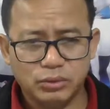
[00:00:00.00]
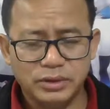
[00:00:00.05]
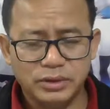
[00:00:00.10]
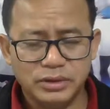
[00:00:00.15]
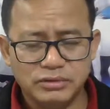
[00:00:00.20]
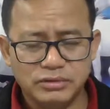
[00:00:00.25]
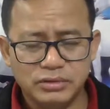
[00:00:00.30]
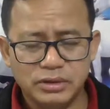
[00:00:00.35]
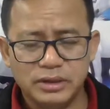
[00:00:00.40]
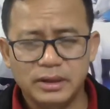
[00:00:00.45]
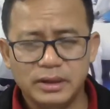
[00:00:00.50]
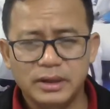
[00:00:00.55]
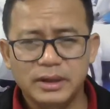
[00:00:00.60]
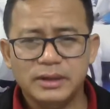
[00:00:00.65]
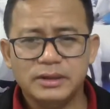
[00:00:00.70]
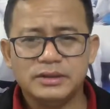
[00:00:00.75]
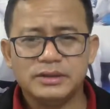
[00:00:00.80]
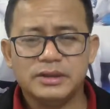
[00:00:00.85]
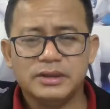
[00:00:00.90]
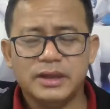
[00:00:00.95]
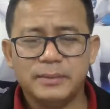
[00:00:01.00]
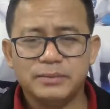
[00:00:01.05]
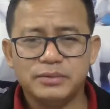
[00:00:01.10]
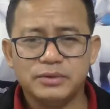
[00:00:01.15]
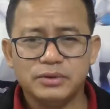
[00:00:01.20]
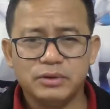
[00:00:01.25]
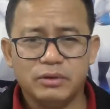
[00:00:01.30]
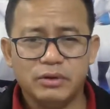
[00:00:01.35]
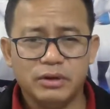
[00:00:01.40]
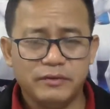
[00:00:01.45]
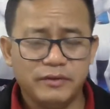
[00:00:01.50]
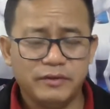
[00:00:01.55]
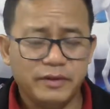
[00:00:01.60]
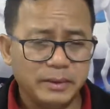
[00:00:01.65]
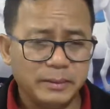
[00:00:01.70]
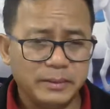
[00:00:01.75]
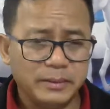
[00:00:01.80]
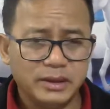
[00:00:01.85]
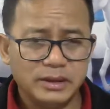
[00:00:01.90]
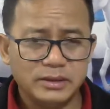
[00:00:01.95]
23 steps or the
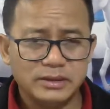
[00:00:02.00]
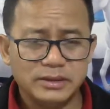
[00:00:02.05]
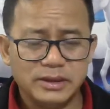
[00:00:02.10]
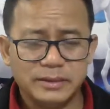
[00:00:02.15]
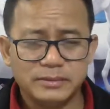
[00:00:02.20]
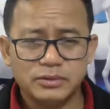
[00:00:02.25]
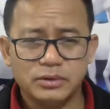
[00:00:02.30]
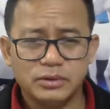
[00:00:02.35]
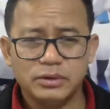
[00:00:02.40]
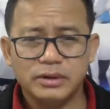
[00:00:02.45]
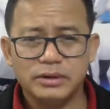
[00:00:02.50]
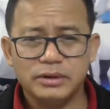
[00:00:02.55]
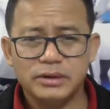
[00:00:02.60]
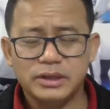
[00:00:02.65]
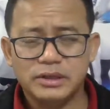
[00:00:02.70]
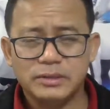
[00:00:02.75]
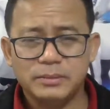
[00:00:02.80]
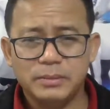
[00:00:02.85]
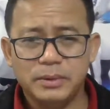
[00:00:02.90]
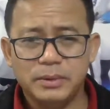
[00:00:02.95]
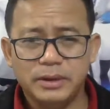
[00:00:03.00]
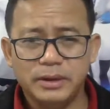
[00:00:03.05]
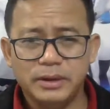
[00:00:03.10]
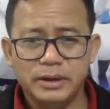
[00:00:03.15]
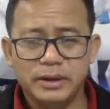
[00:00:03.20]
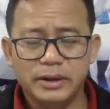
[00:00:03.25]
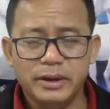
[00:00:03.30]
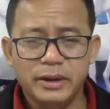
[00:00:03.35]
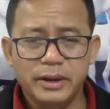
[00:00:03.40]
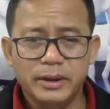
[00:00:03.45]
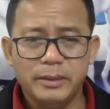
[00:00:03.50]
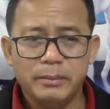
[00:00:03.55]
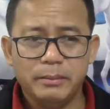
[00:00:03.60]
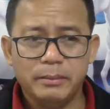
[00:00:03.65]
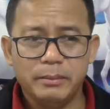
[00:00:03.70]
fundamental steps or the disciplinary